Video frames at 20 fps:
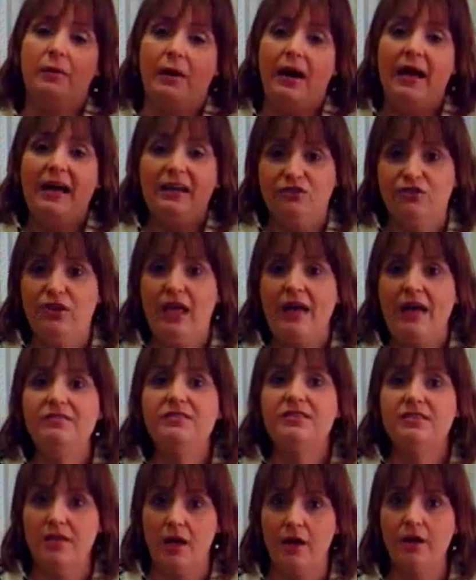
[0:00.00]
Now, I actually have
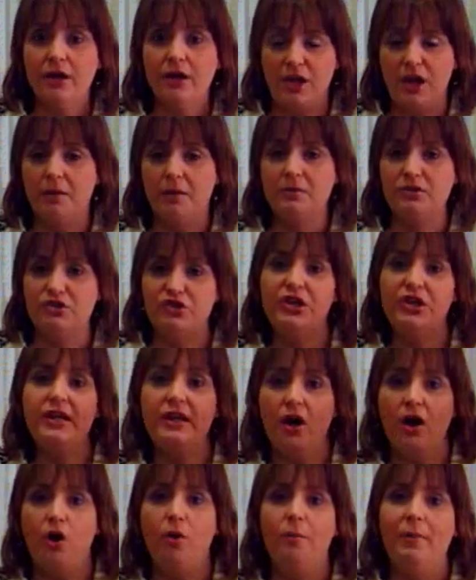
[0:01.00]
a Sonicare
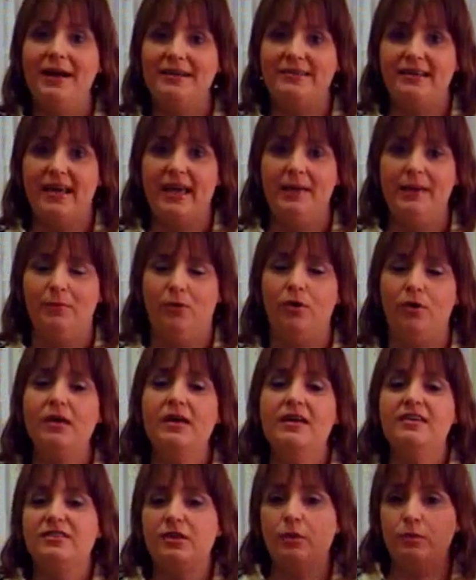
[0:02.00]
machine on my table.
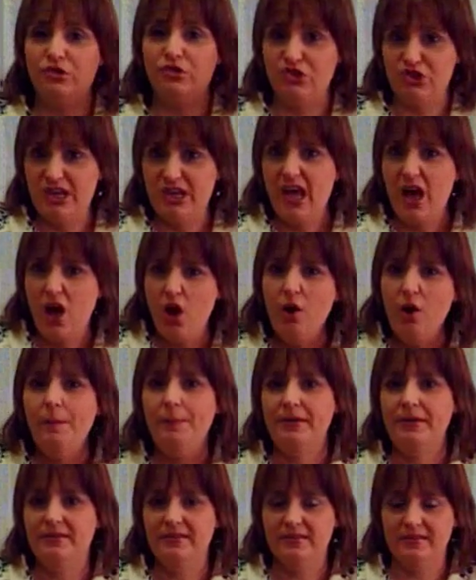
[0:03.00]
So when she
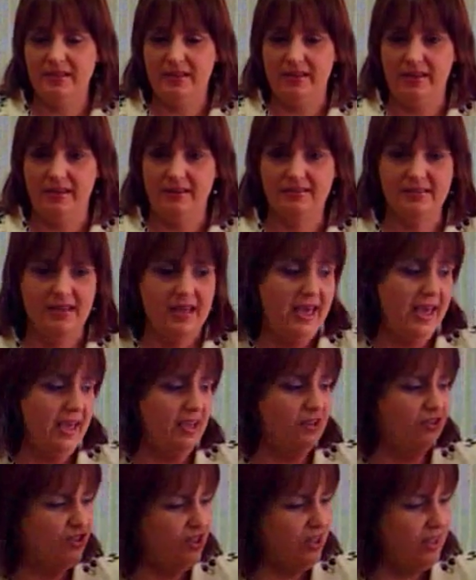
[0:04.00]
opens this
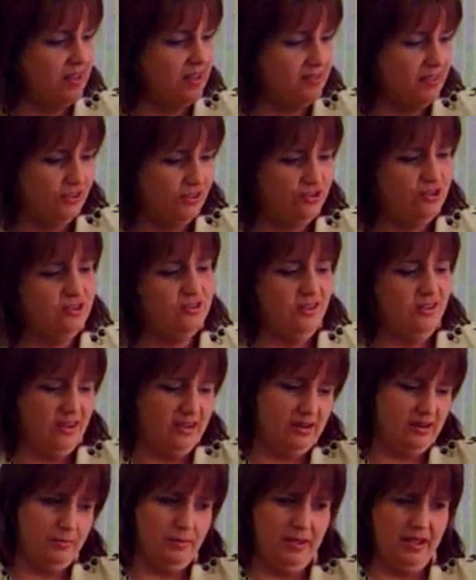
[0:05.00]
and she gets it, she's
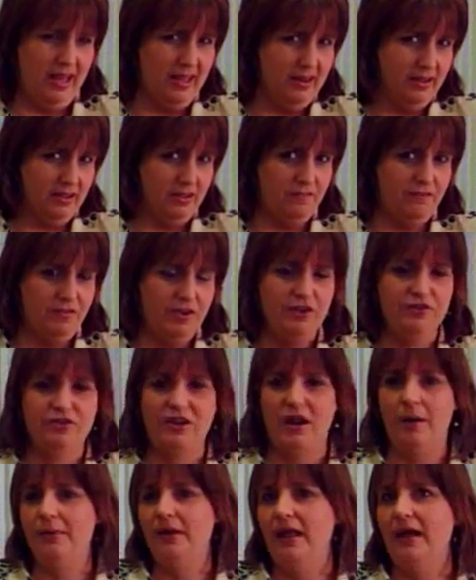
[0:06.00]
looking at me kind of
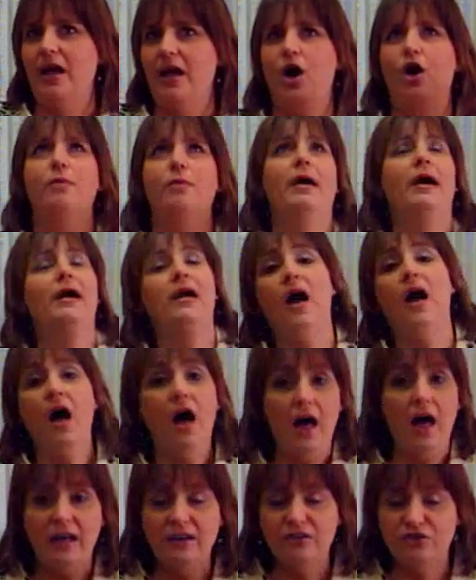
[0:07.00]
confused, and I'll be like, oh my
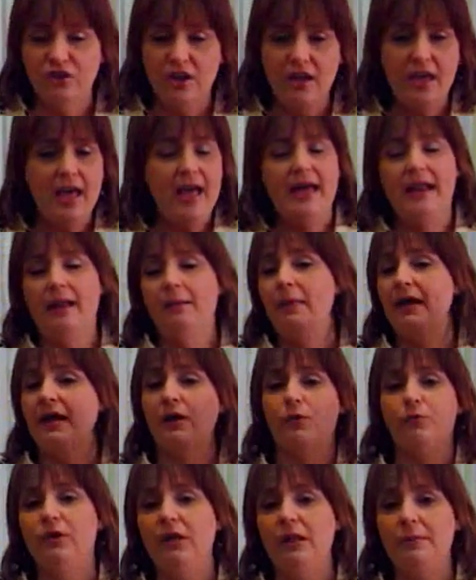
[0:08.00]
gosh! And I make
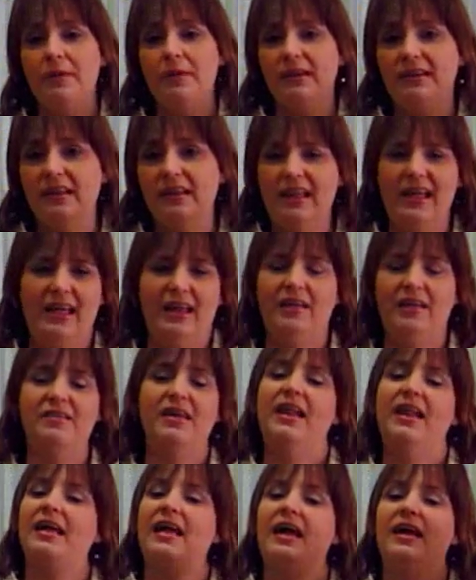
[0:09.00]
a really big deal out of it,
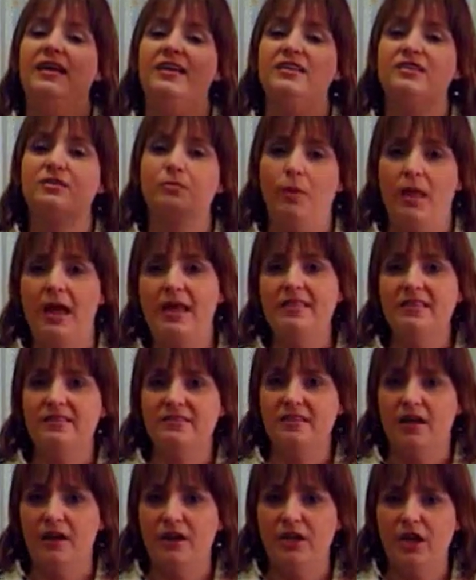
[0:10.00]
and I kind of explain the
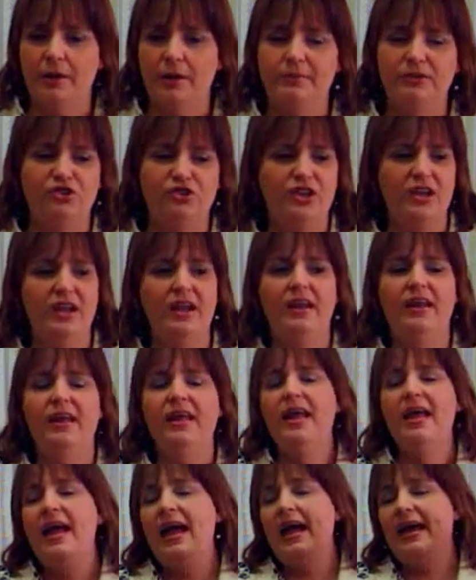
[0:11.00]
Sonicare machine
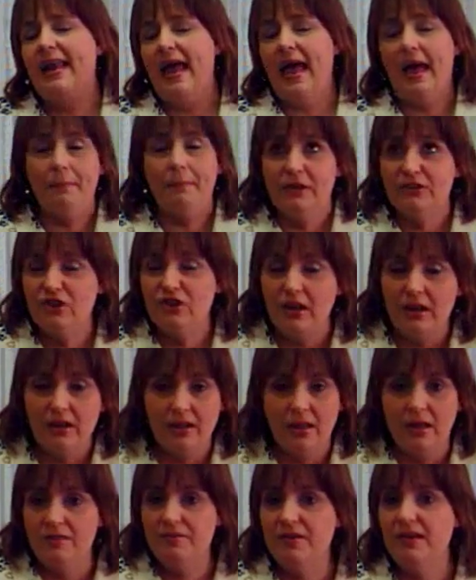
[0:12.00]
and how much I
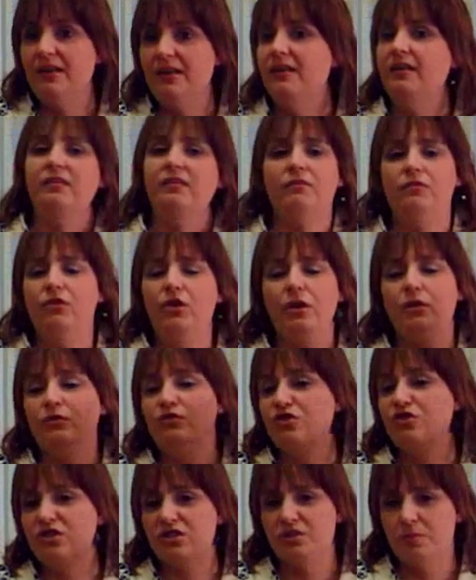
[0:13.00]
love it, and
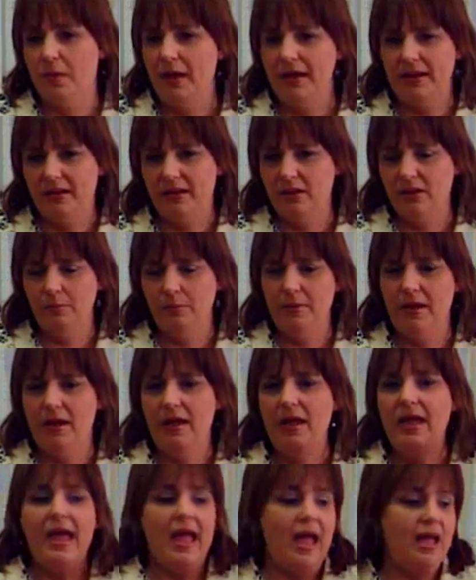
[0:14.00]
just explain it a little
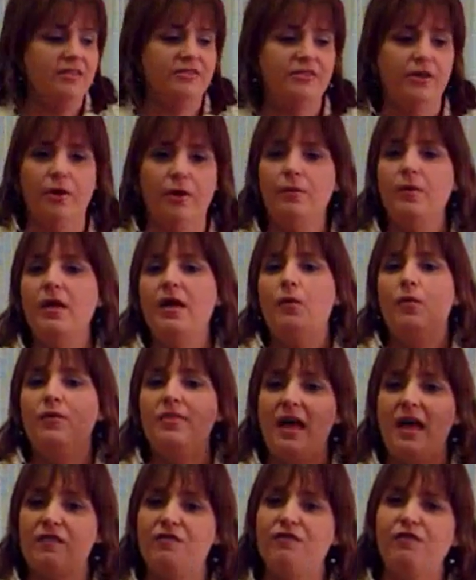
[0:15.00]
bit. And so when
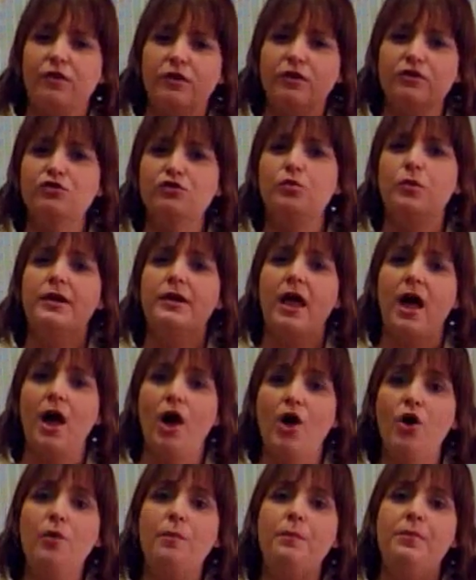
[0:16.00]
that first one
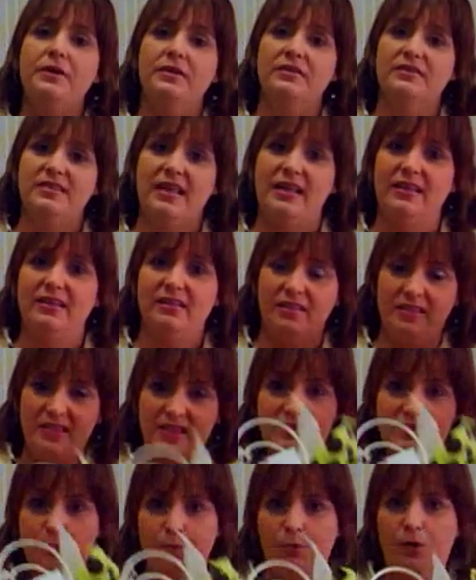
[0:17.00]
opens
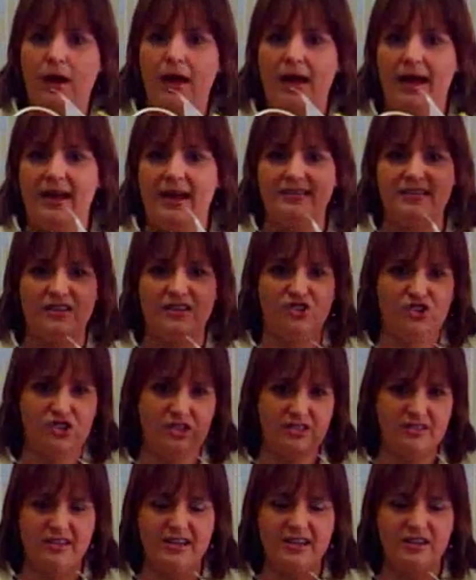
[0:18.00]
this prize and
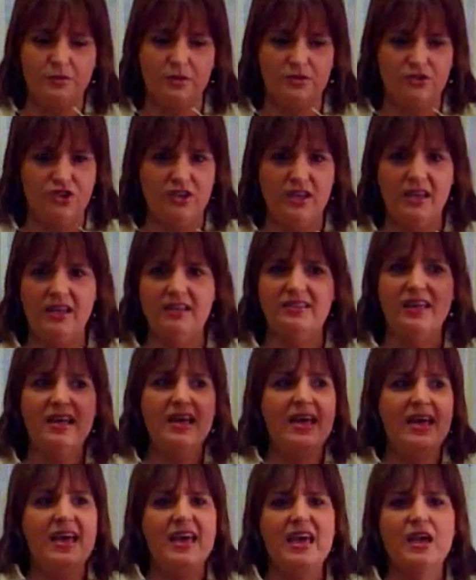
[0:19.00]
she sees what she gets,
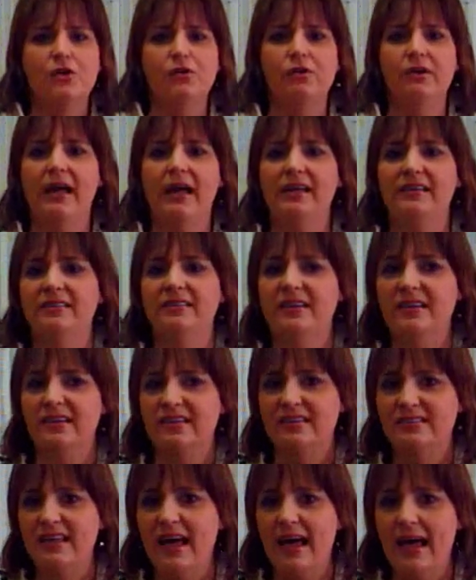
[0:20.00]
it creates an
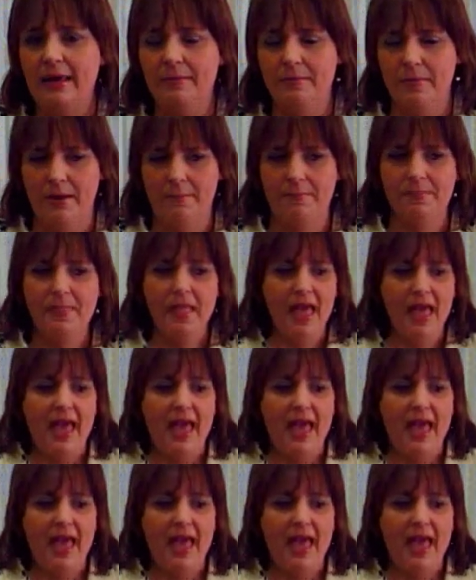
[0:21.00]
excitement.